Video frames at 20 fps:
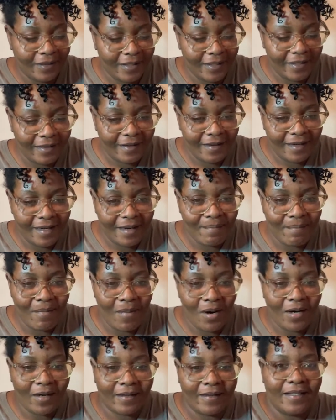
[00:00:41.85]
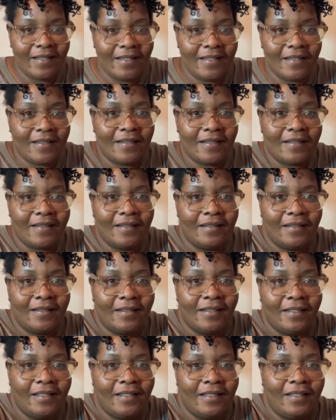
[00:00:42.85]
I thought I marked this
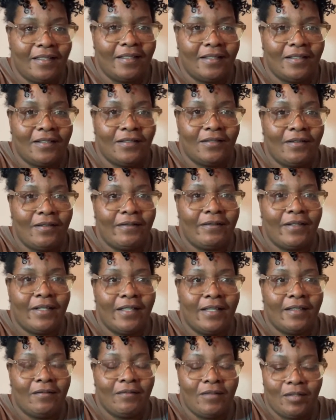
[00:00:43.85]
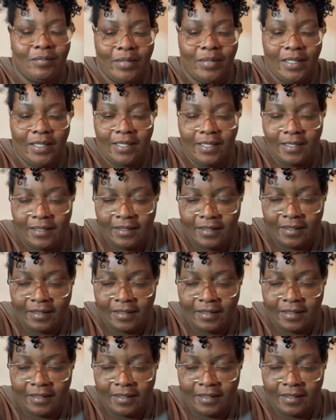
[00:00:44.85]
so everything would be.